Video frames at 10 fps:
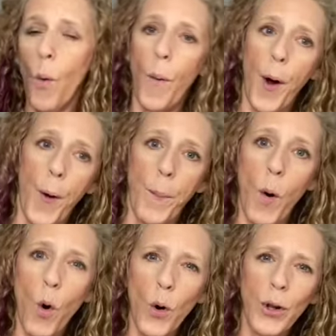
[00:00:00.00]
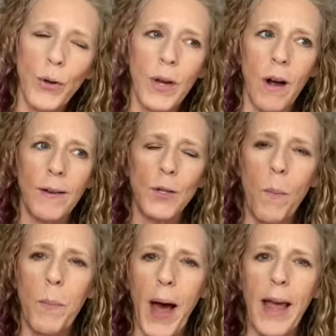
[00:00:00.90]
Or you can also
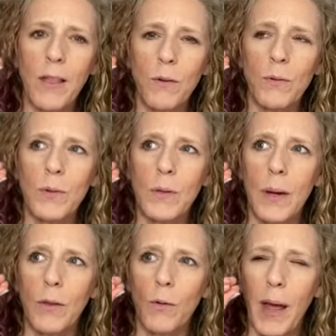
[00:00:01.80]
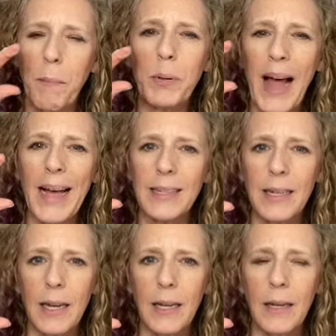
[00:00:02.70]
buy those, they're like
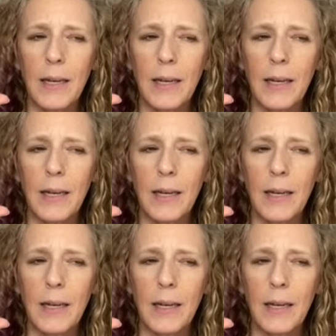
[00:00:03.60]
plastic